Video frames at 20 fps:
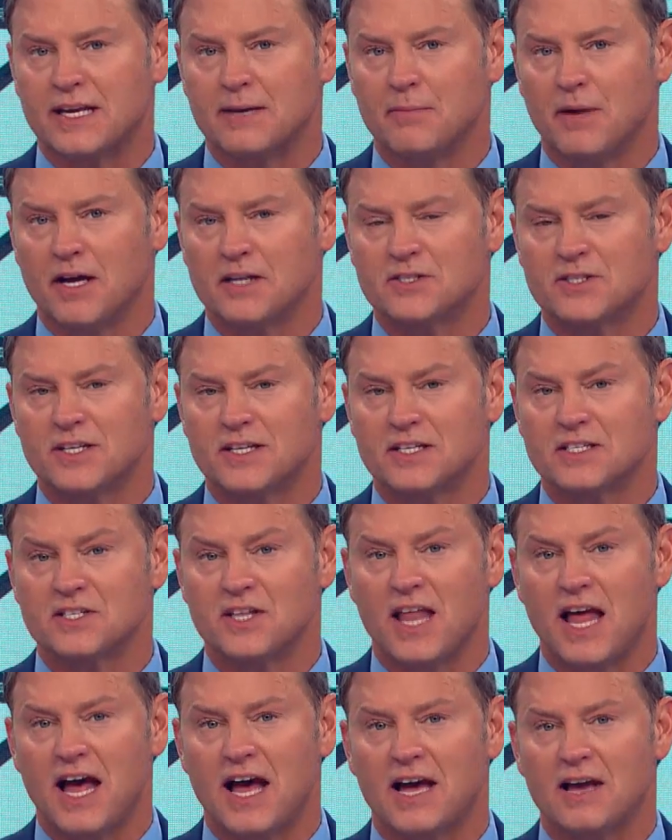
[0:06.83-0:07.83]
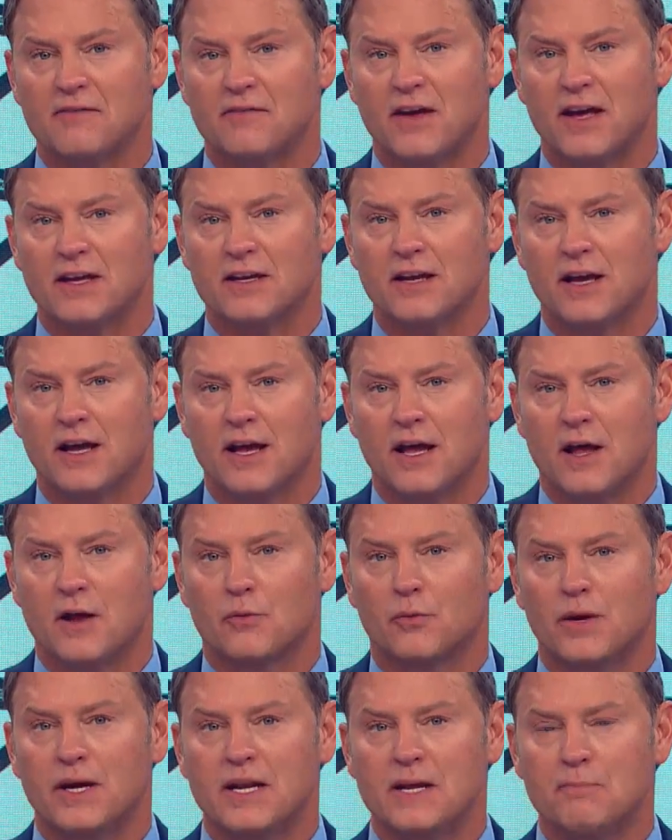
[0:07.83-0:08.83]
Kim Hudson is live at
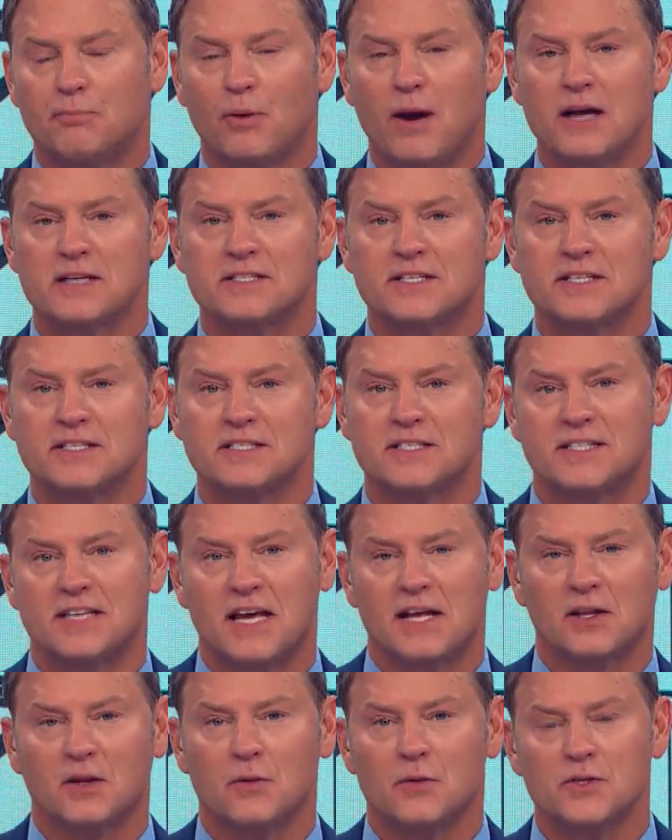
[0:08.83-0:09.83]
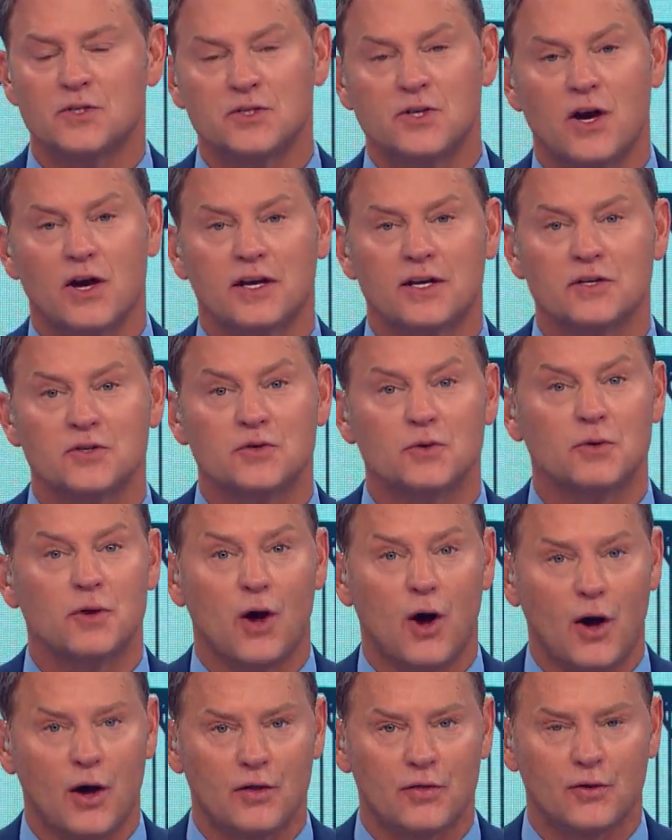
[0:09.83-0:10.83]
Reedy Press in St. Louis talking to
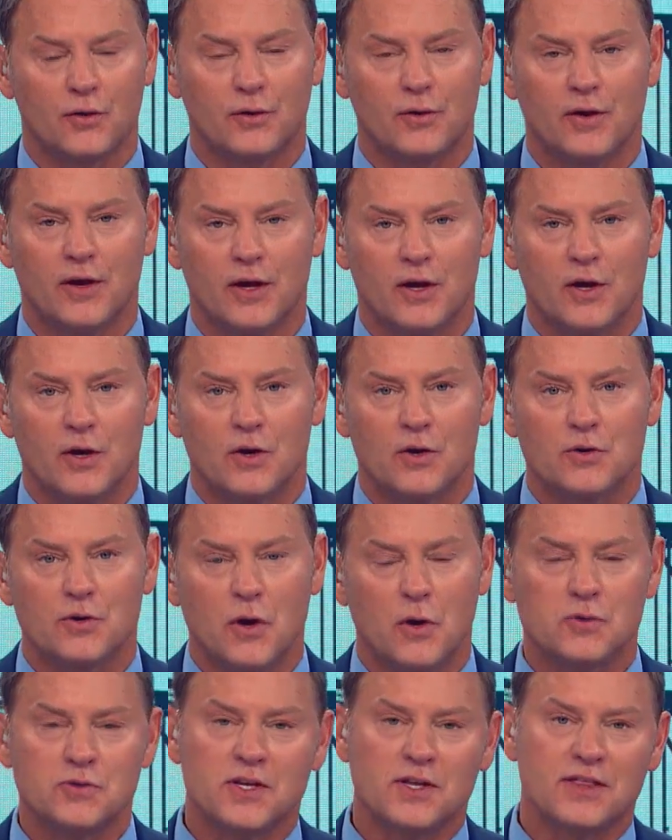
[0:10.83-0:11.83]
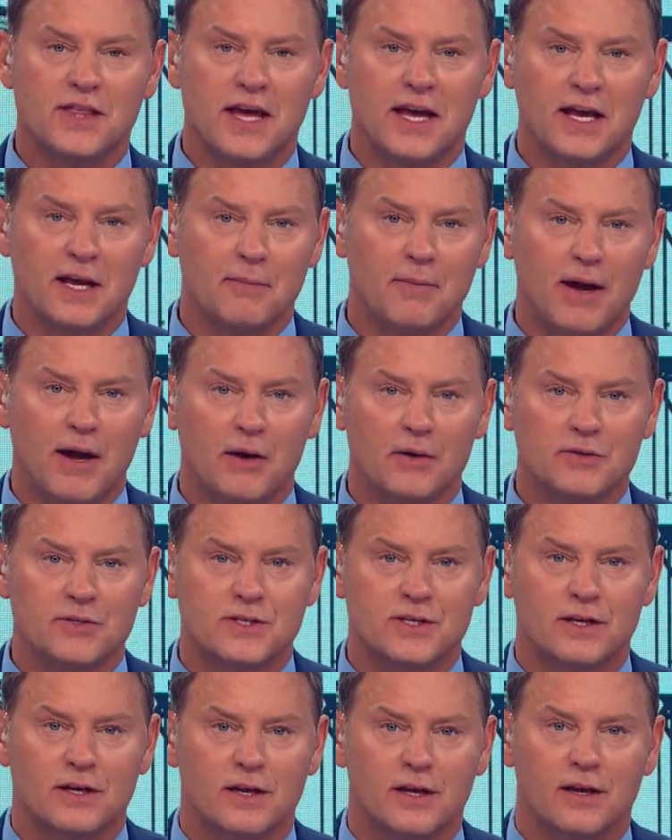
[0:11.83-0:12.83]
an author who knows a thing
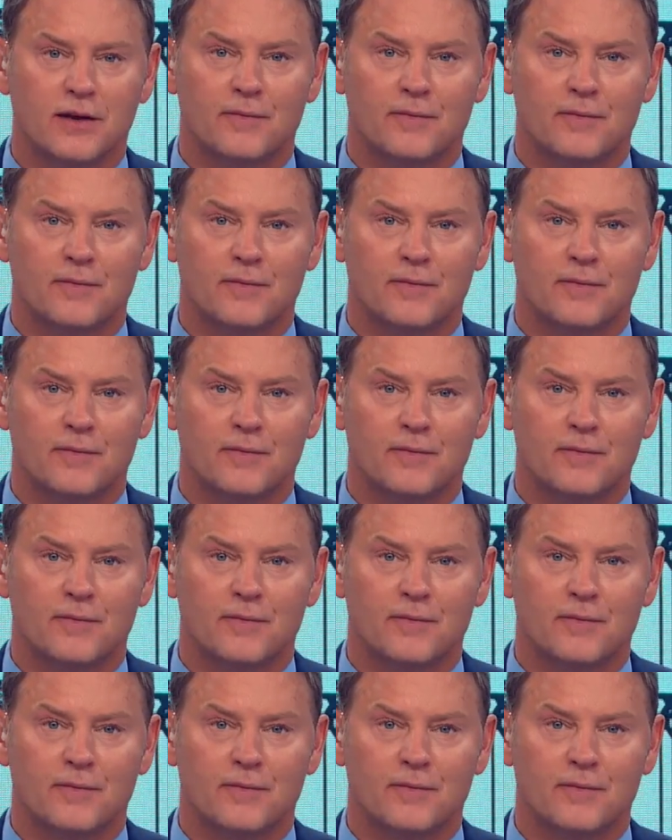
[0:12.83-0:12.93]
about